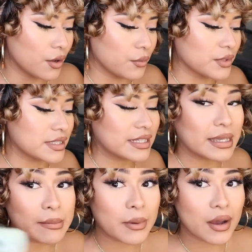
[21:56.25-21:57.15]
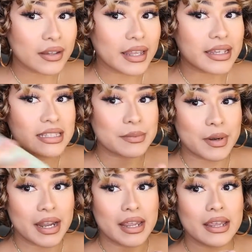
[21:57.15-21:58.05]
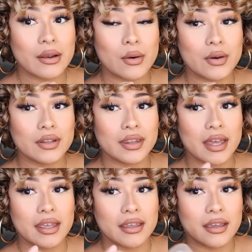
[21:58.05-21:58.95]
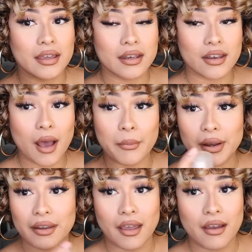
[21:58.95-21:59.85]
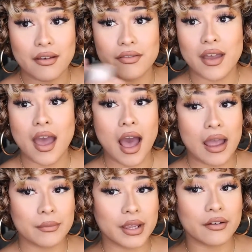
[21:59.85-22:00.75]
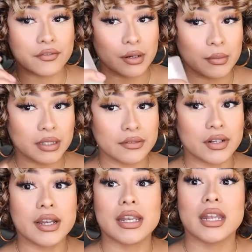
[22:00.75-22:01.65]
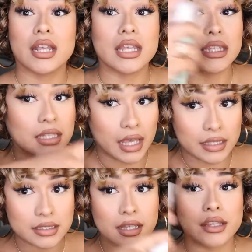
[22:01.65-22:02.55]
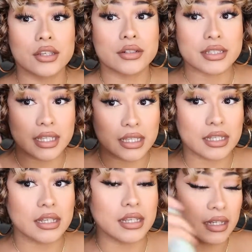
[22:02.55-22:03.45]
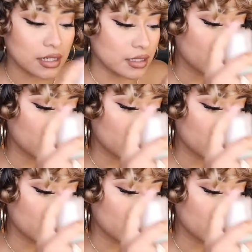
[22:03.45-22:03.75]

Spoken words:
will skip on like spray or like not put enough. I'm like a firm believer in, yes, like your skin needs